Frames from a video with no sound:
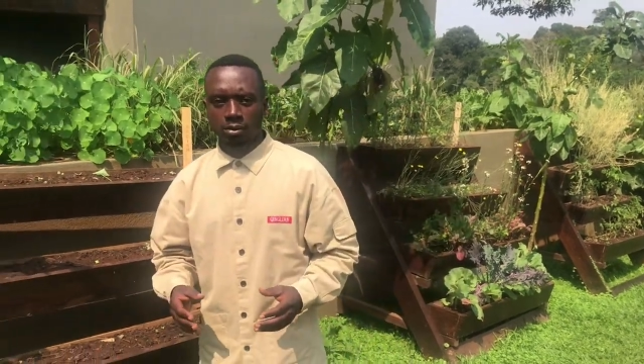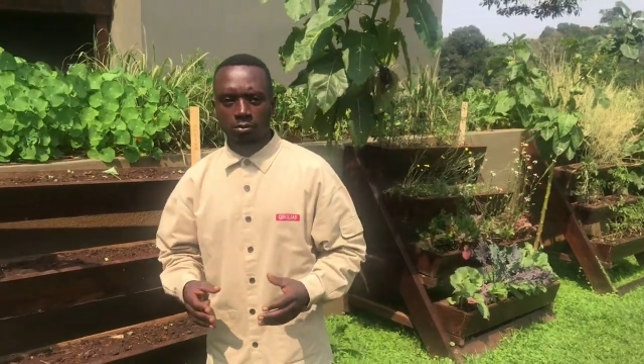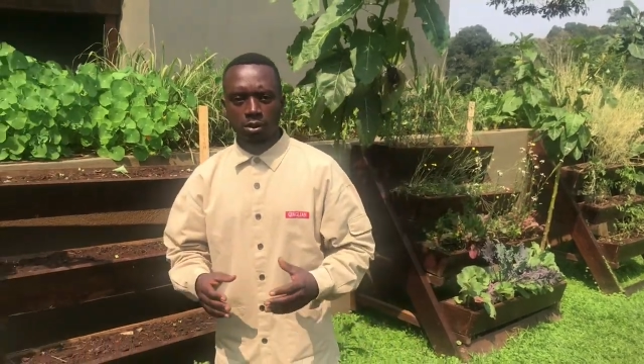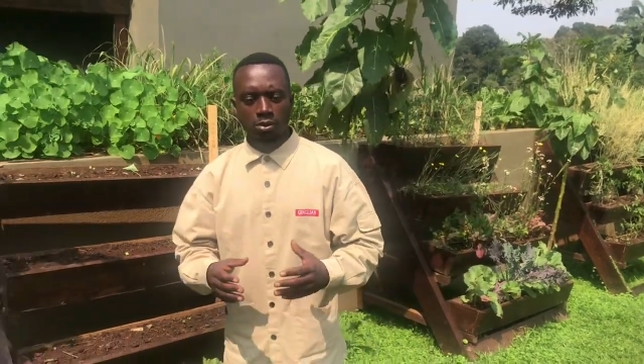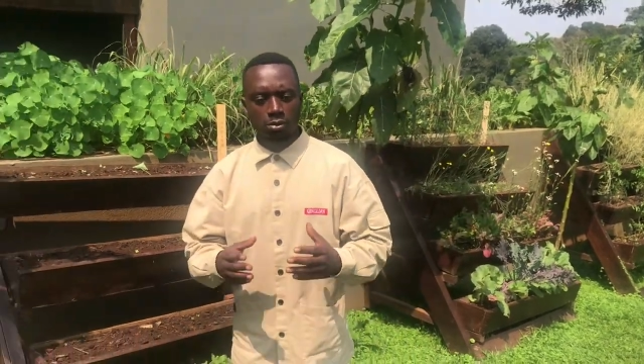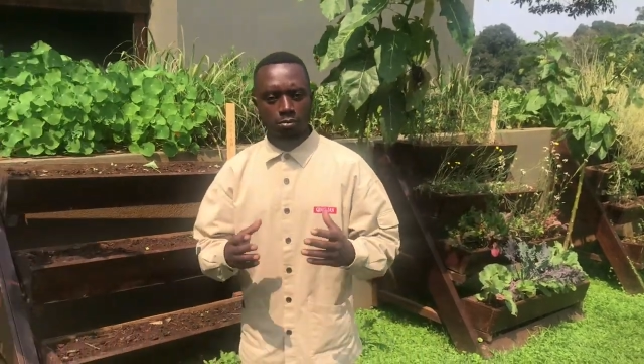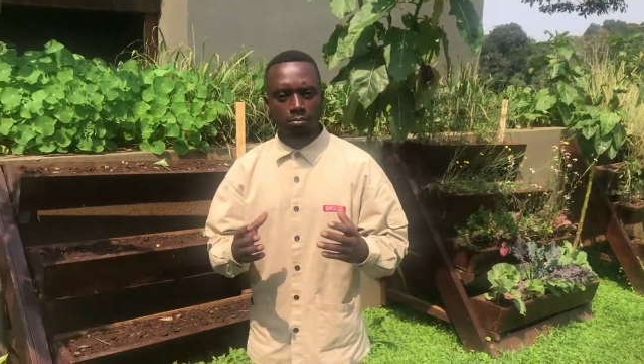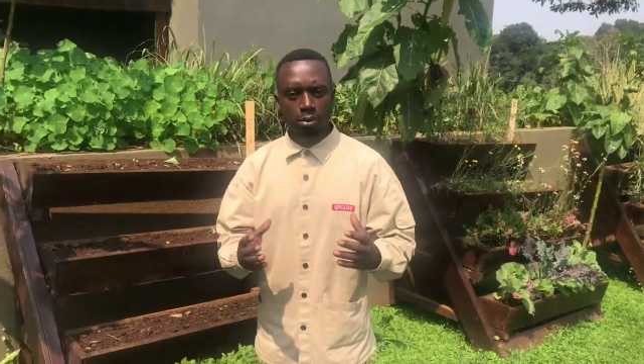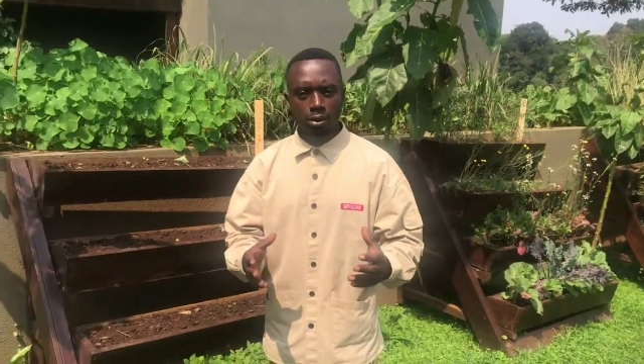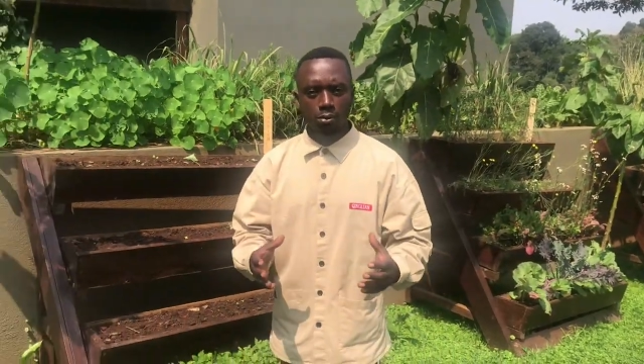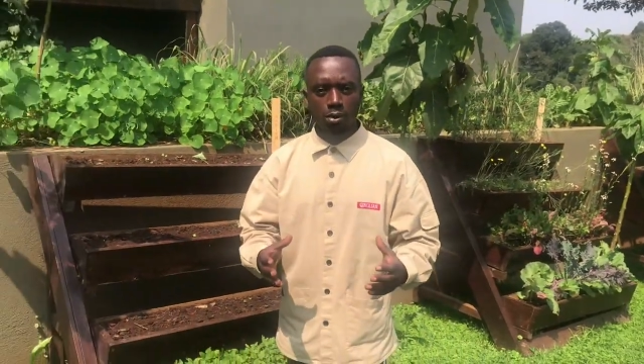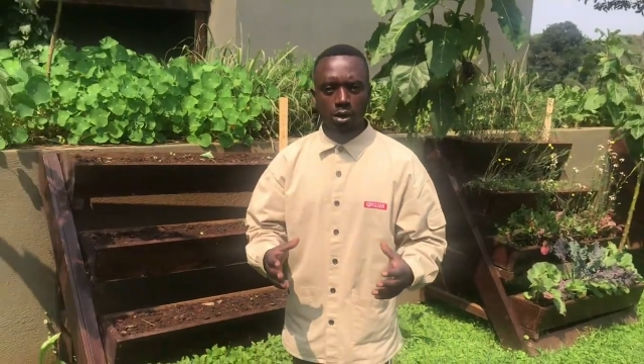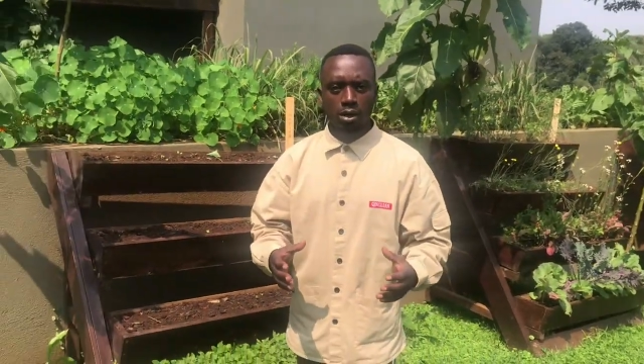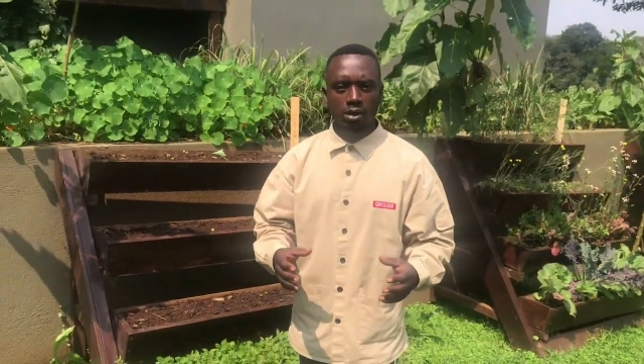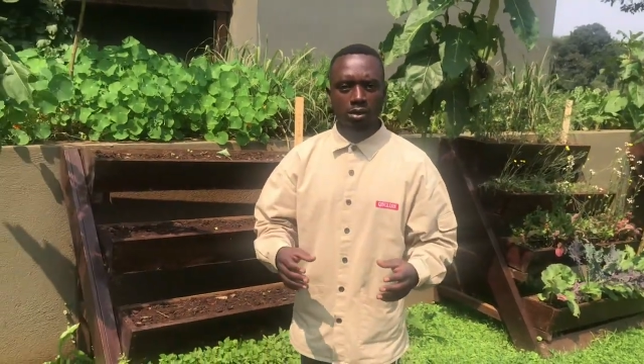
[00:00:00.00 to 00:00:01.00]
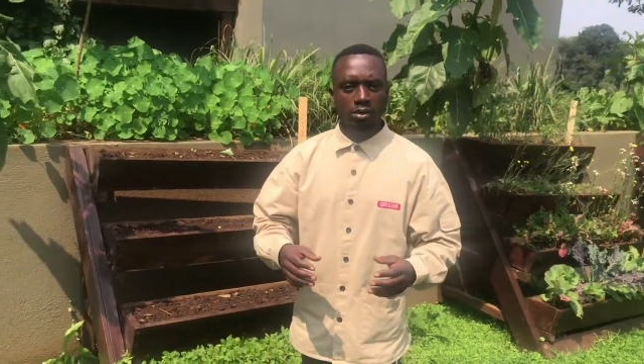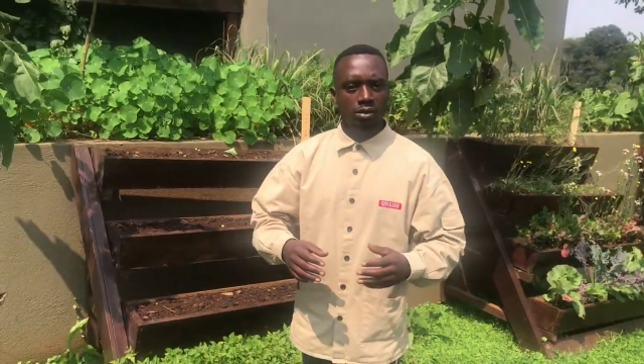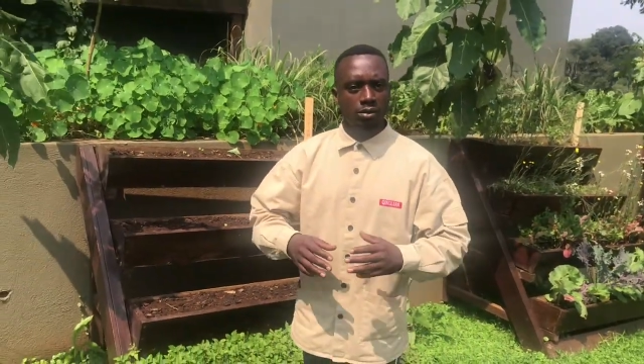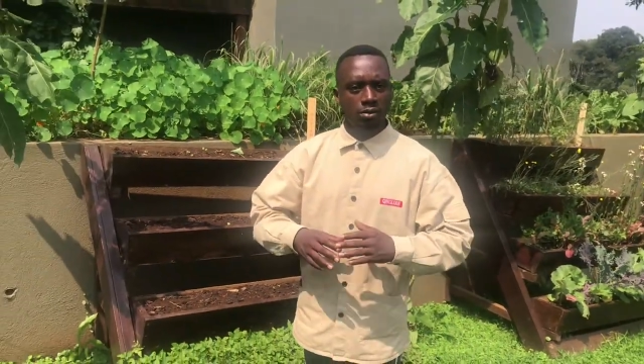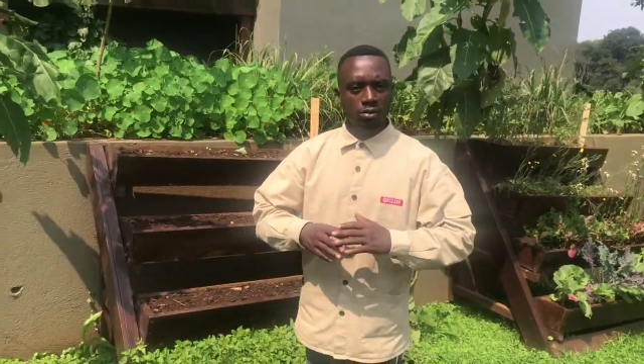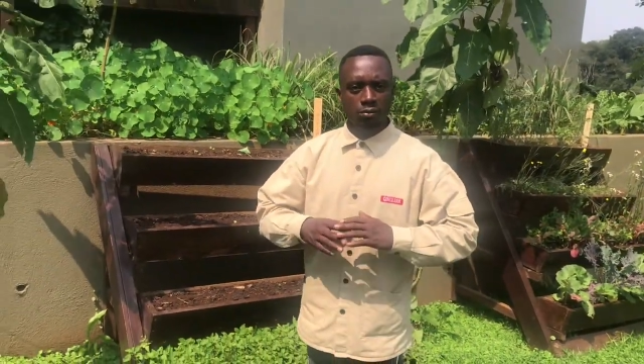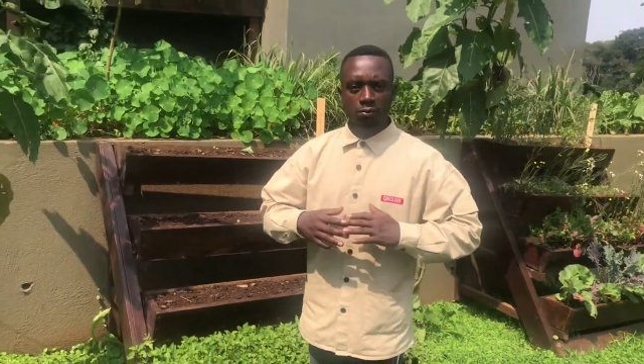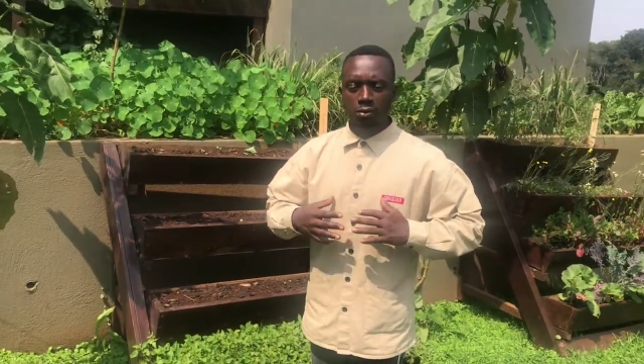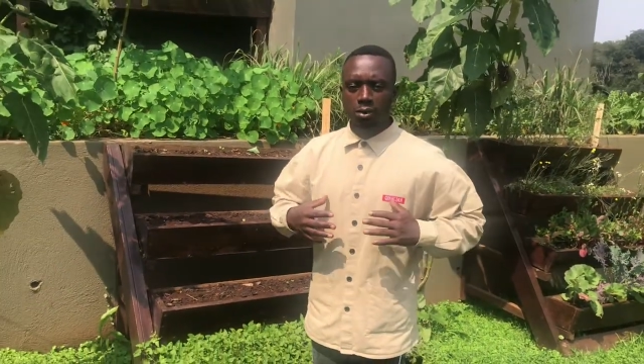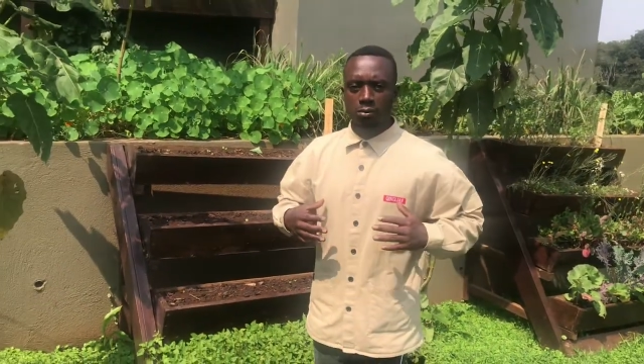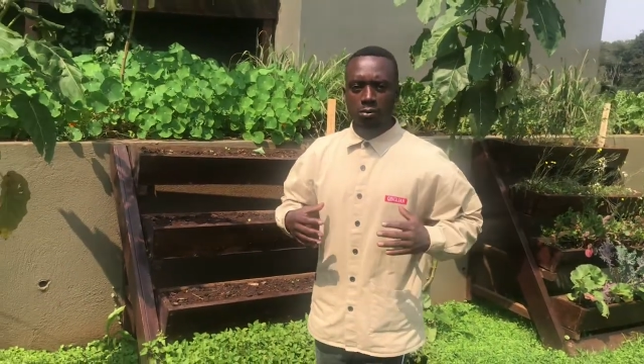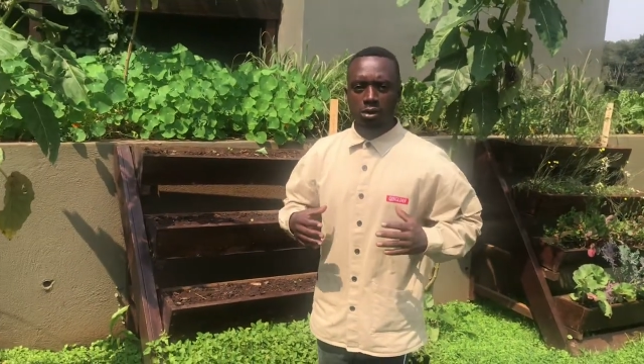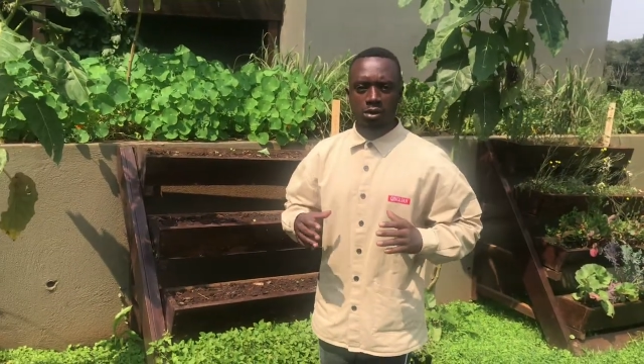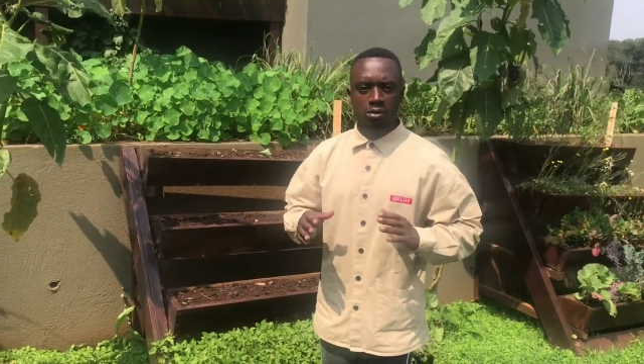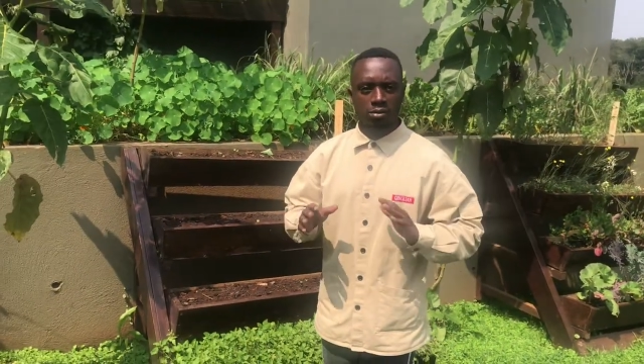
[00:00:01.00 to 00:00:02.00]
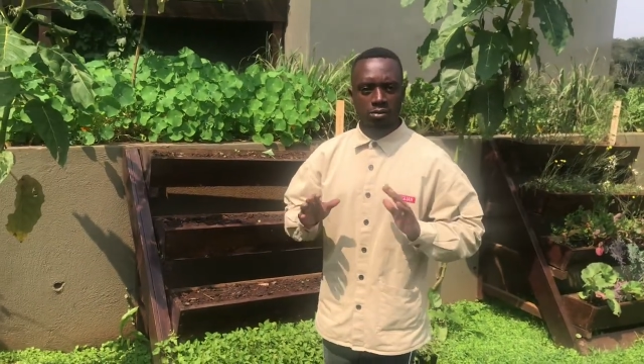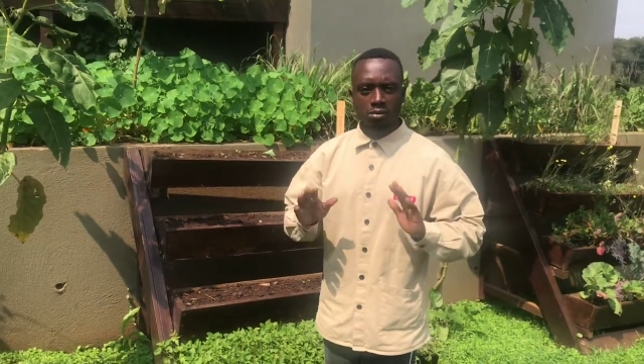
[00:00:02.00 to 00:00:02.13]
When you be well, you feel well,